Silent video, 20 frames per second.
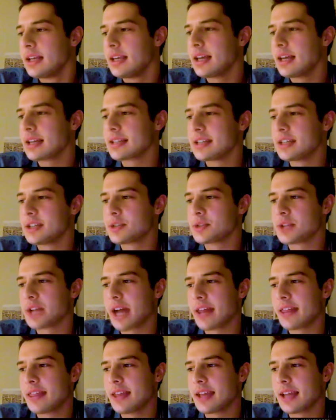yeah, it's interesting.
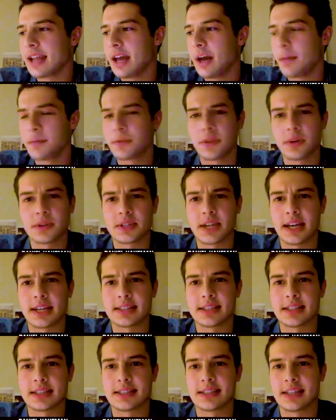I think it helped those
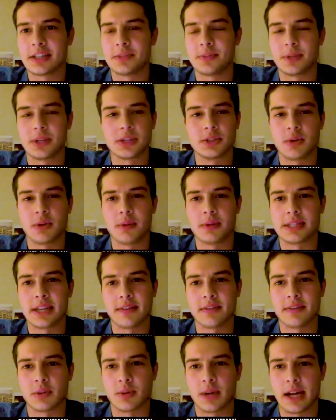guys in a sense, because you always
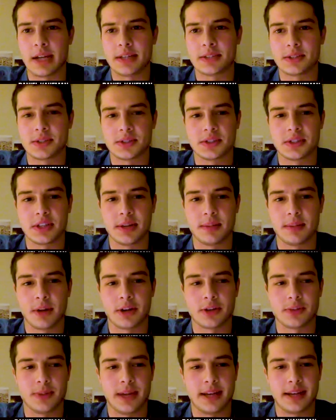have the risers in
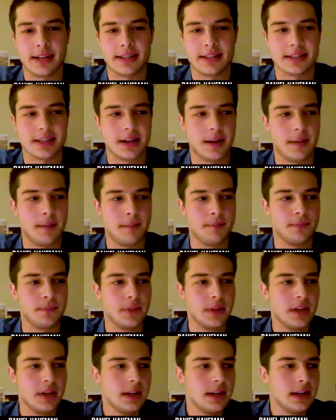March Madness.
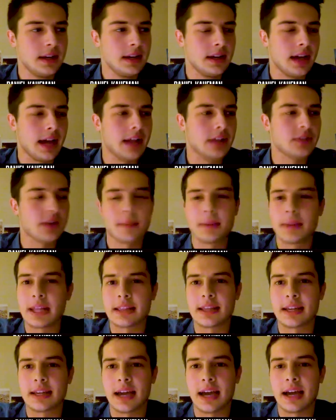And so I mean,
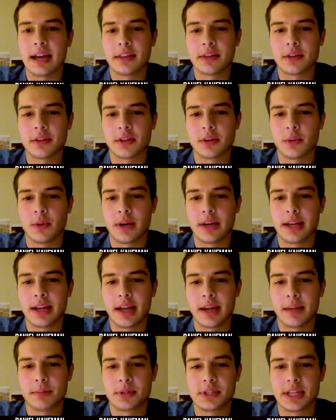like the one
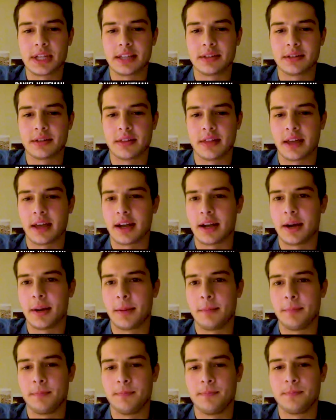guy in particular that
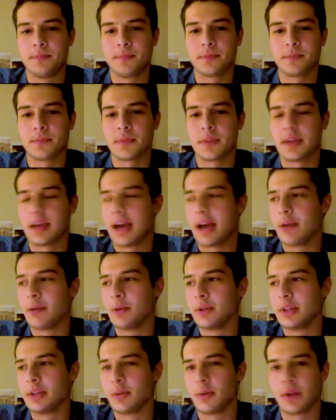I
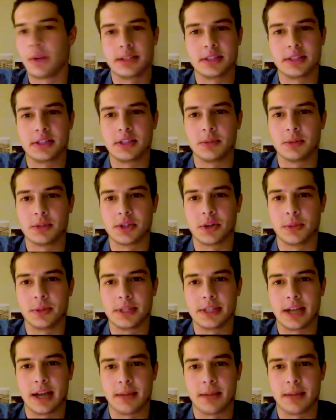really wanted to see was Obi